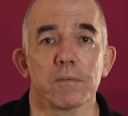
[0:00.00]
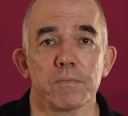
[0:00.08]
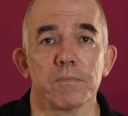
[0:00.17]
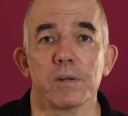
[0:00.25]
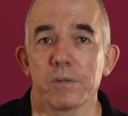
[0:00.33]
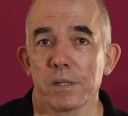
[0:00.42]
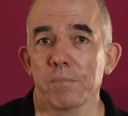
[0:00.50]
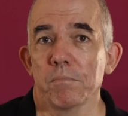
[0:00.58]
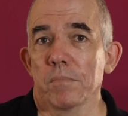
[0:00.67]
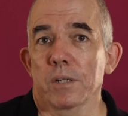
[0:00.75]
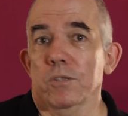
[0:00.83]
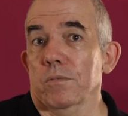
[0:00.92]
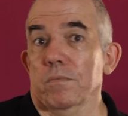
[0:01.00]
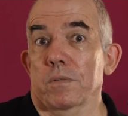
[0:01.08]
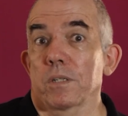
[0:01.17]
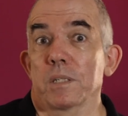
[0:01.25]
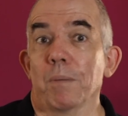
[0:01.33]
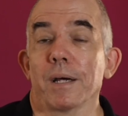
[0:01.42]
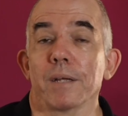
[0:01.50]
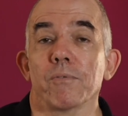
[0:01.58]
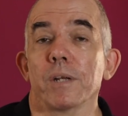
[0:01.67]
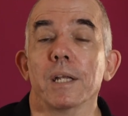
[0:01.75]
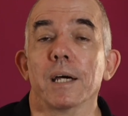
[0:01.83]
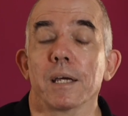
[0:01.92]
very much just about
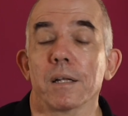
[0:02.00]
every day,